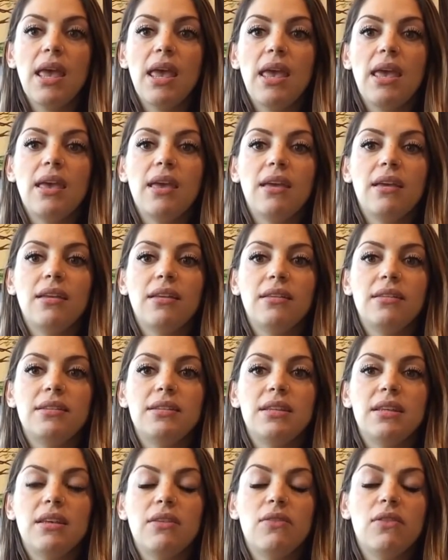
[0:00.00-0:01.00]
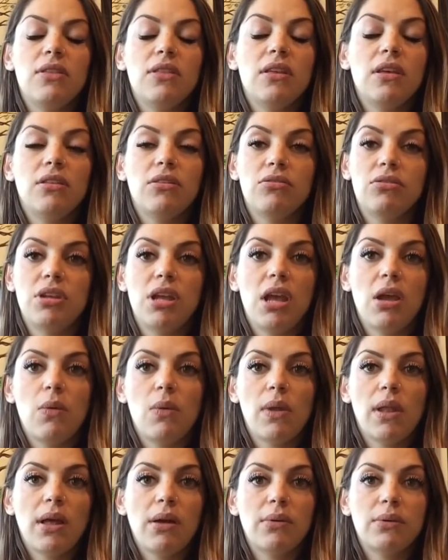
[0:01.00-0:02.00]
and even the other day
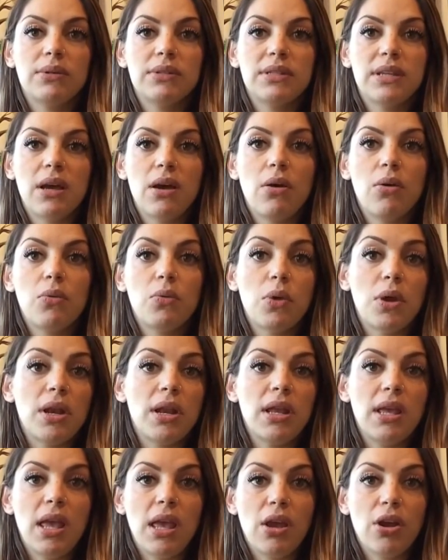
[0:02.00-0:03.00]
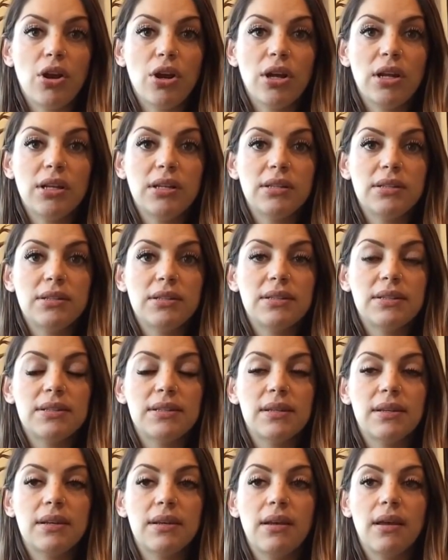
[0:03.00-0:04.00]
while I was out running
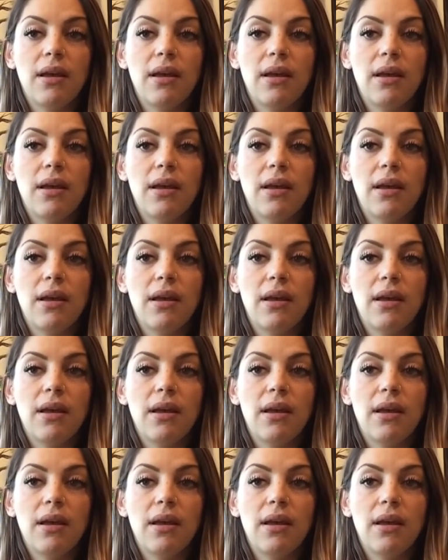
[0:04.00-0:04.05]
errands,